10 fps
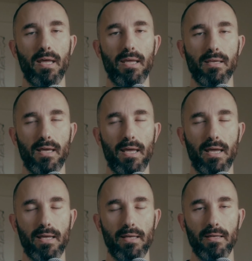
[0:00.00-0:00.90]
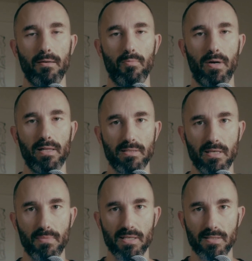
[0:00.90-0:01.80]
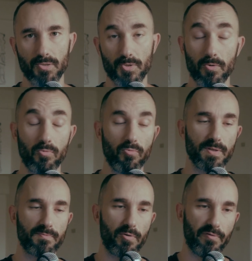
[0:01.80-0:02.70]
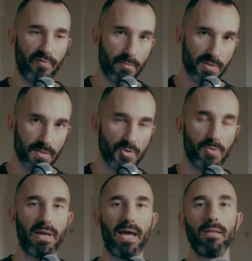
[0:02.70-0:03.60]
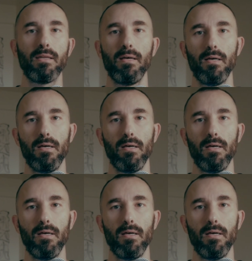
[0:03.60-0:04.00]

aka Wild Tea Master Cho, who is very famous in Japan.